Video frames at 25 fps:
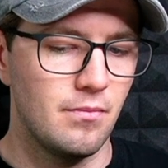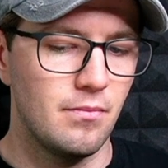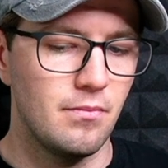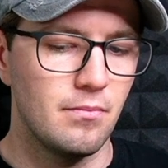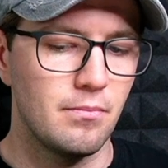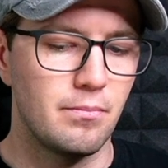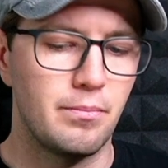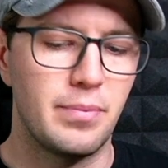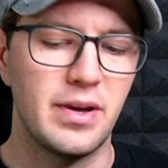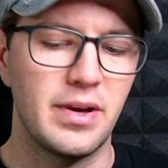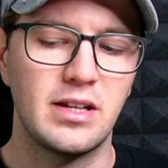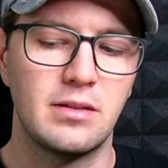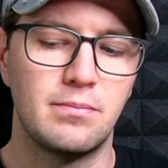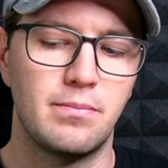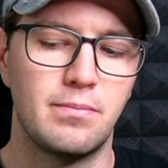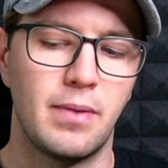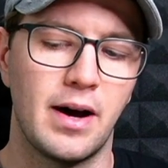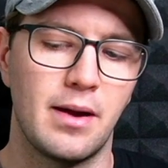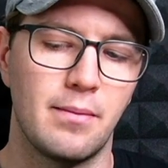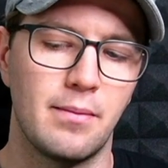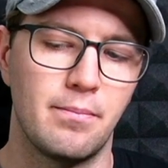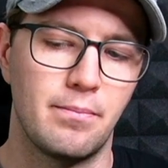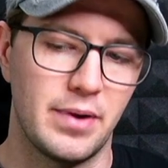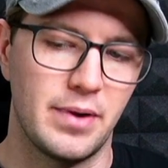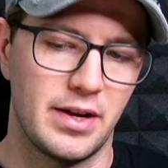bit
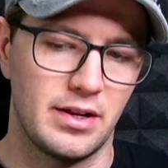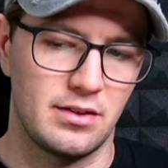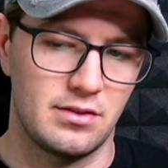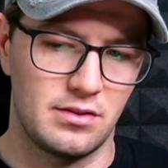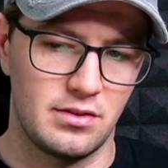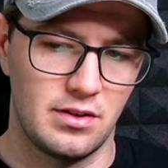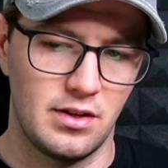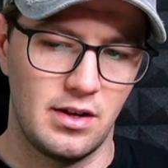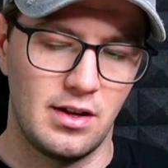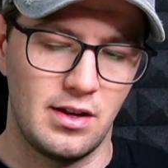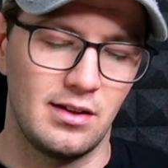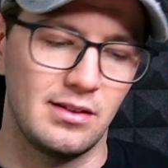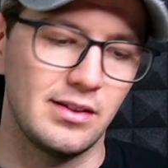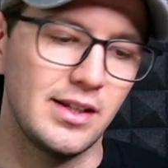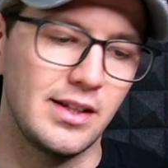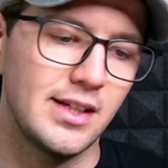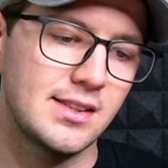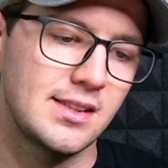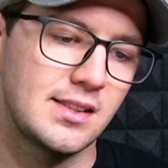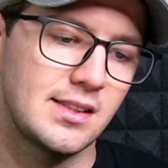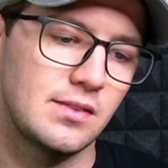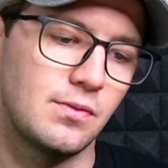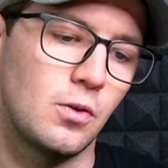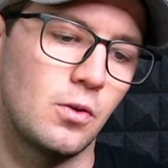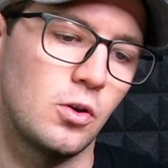by bit.
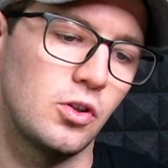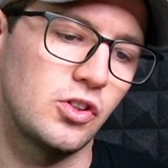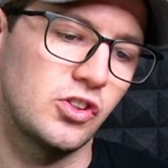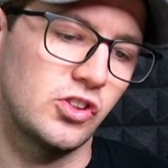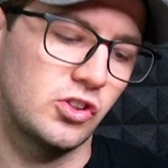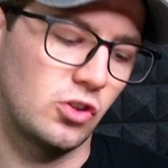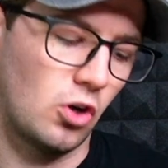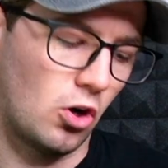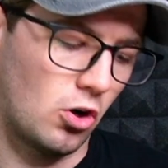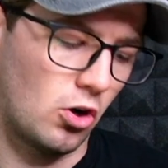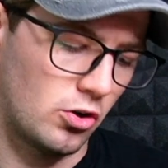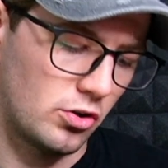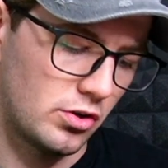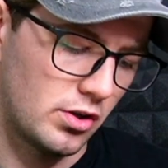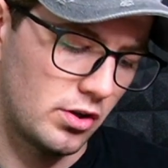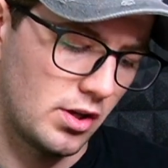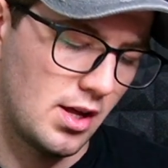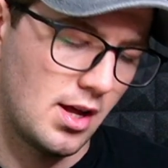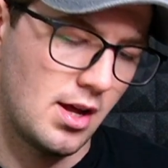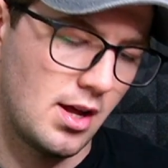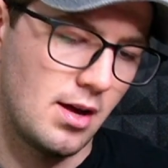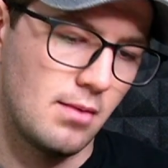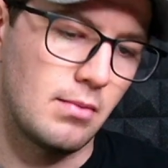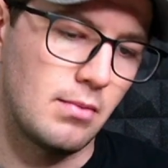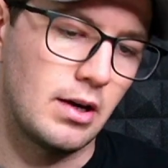Let's first start
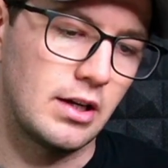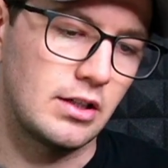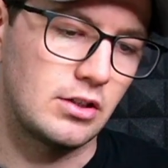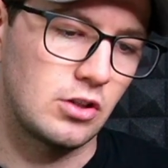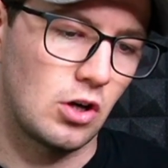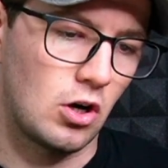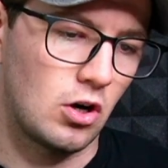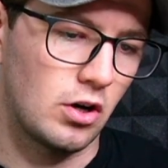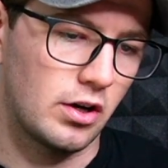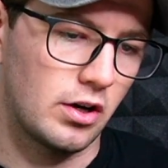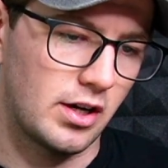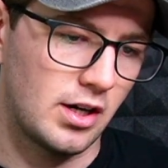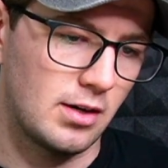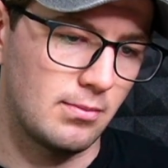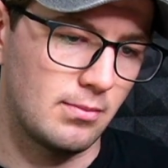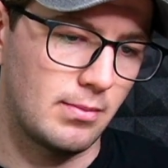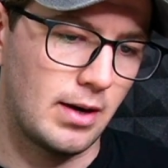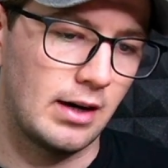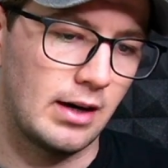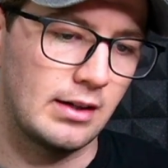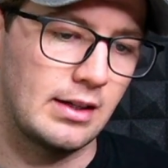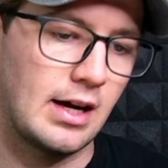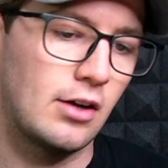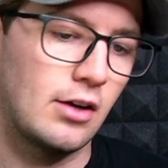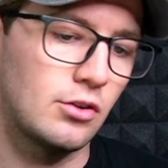by talking
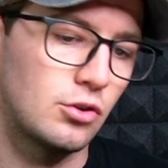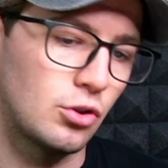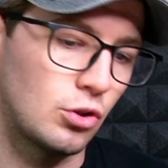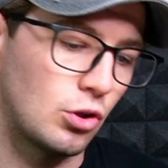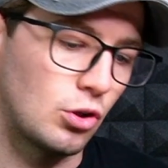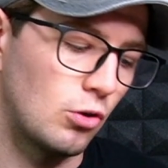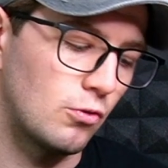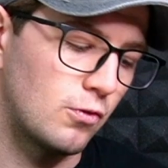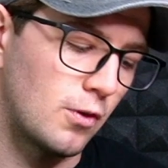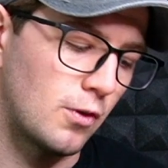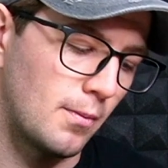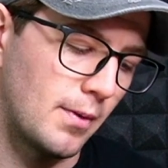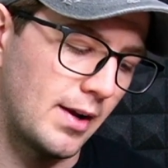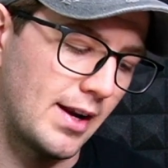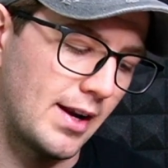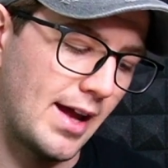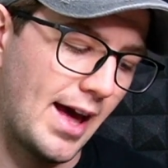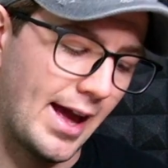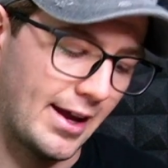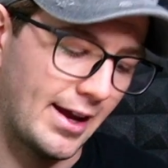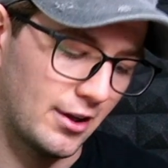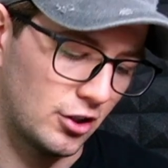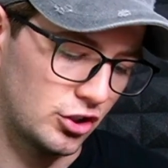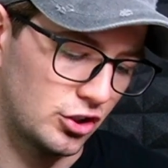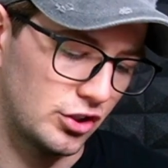about how to go from an
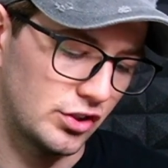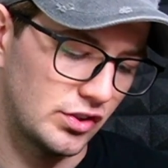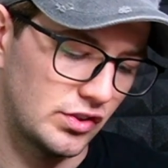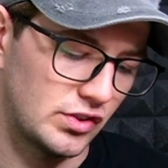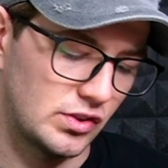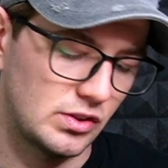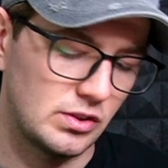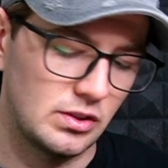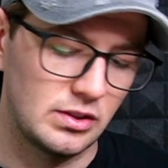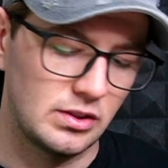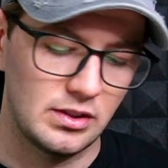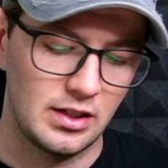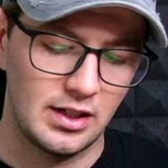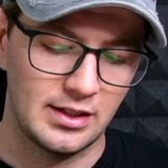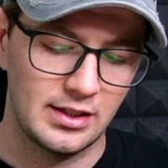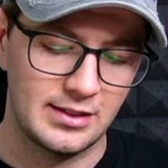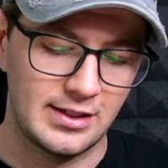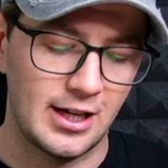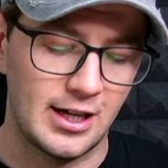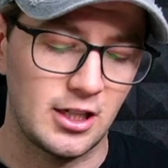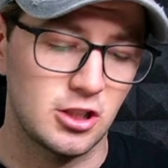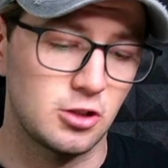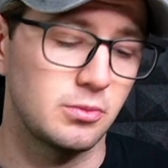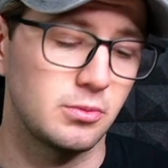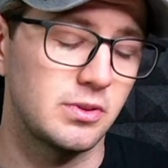anxious
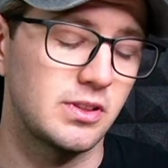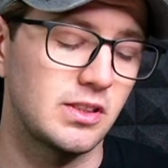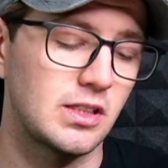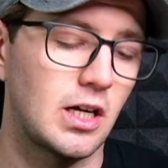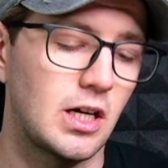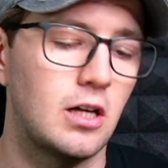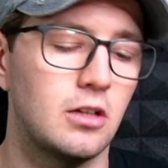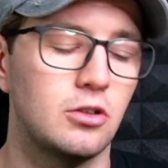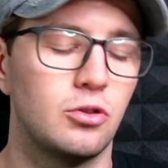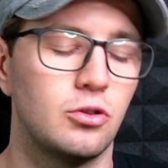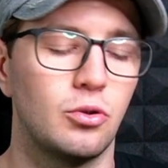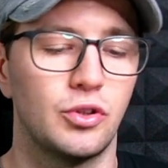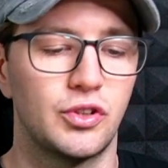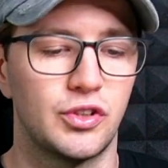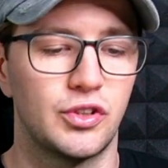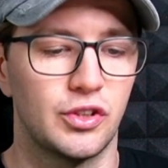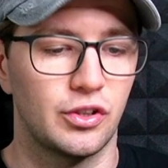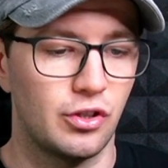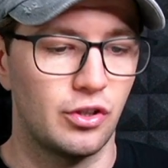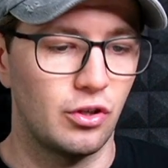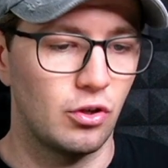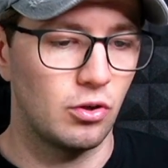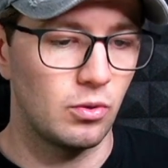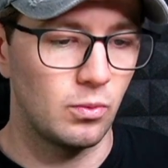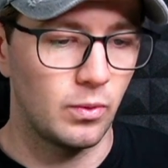attachment style to a
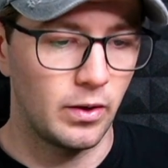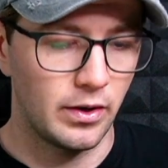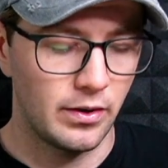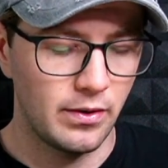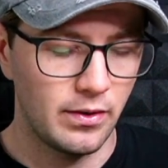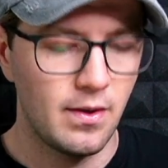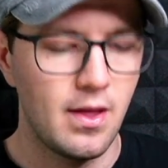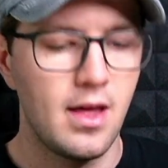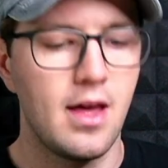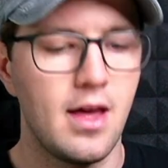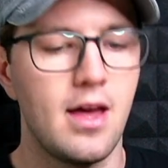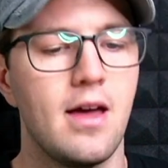secure one.